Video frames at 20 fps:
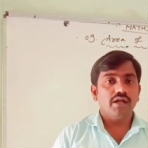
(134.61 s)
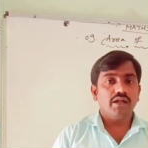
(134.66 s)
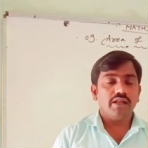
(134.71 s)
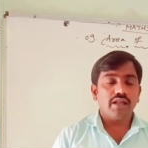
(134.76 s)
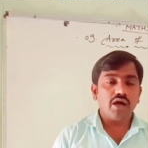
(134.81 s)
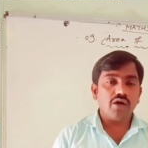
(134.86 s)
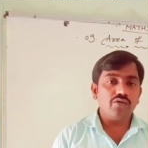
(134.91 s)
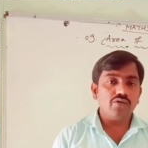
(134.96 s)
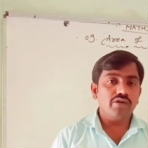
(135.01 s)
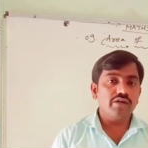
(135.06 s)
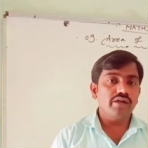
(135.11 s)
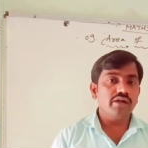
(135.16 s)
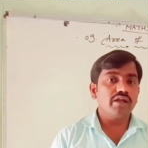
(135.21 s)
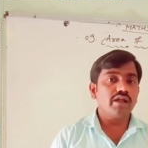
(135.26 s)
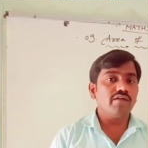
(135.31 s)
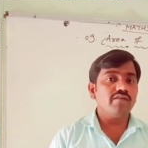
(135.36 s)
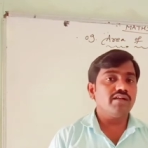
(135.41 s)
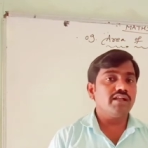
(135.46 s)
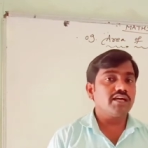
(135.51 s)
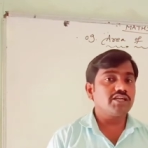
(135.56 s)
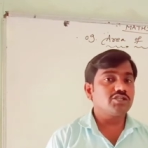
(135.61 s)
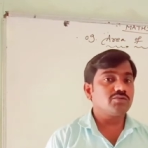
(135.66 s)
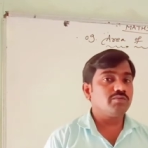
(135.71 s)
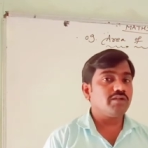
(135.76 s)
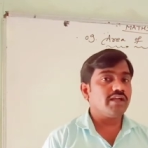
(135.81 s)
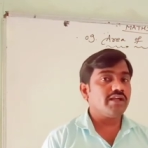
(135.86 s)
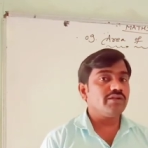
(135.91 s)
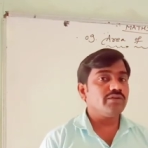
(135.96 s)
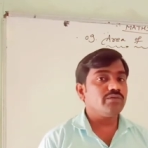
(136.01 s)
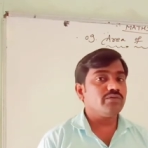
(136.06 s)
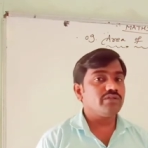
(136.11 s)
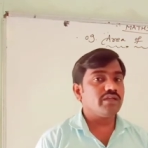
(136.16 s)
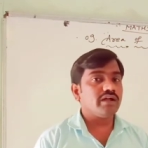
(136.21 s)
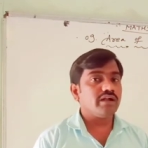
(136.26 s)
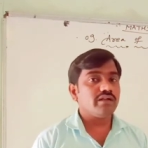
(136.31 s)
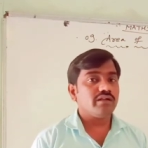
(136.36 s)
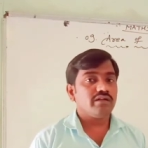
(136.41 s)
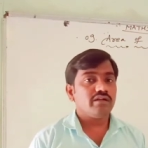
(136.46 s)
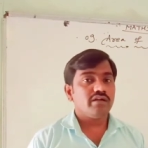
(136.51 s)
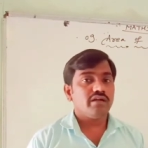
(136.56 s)
Now here I will explain you
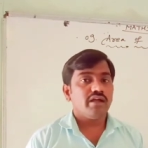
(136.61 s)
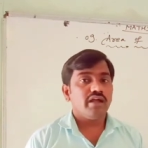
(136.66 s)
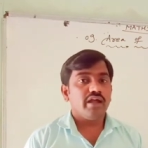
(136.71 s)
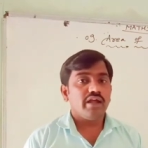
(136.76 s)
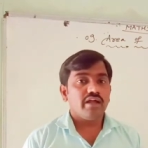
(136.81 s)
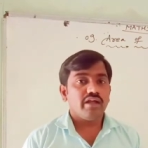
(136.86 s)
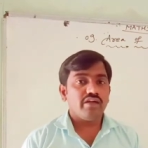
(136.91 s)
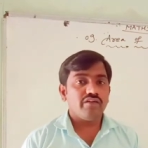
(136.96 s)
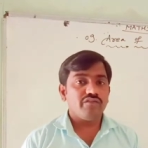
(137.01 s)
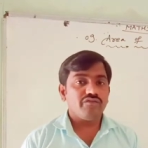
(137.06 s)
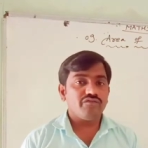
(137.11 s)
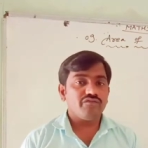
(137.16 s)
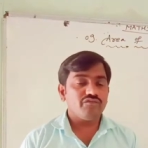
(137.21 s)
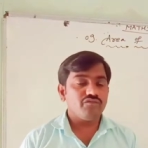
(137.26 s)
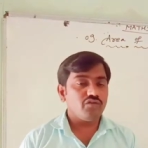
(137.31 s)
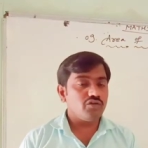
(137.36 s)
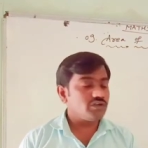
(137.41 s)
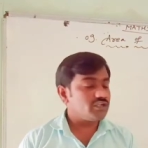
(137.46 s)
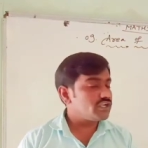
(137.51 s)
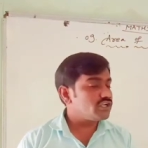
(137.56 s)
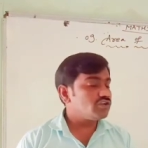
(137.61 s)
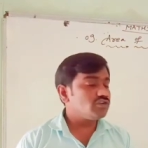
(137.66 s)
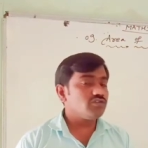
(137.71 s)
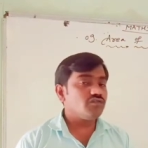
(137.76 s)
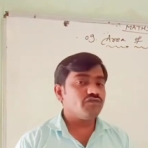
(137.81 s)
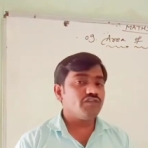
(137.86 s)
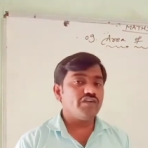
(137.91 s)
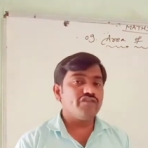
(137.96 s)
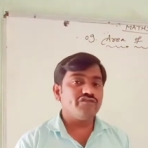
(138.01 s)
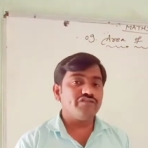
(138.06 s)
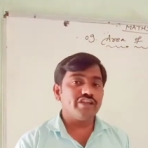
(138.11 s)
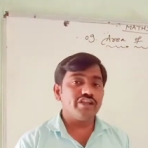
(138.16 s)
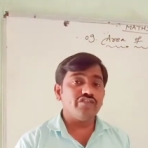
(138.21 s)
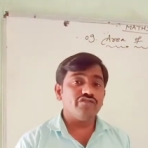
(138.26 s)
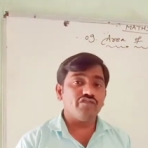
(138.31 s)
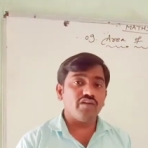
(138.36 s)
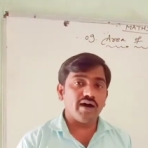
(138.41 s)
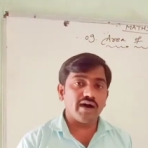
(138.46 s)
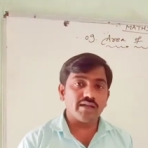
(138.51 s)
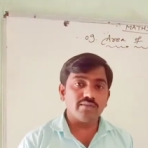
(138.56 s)
that a 14 to
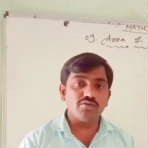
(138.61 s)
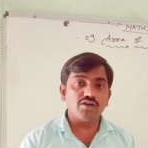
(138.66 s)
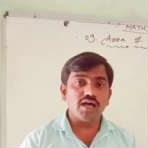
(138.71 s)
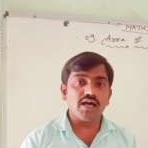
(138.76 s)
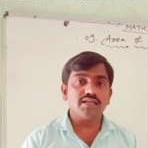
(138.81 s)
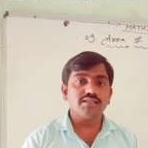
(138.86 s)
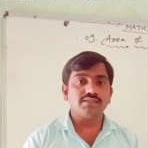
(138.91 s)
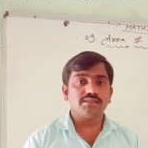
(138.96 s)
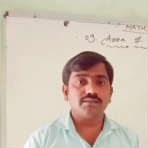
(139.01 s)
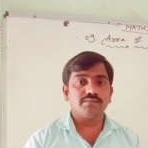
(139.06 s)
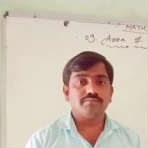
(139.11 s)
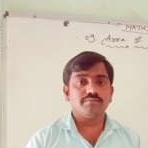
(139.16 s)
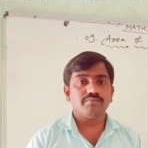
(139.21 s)
15 formulas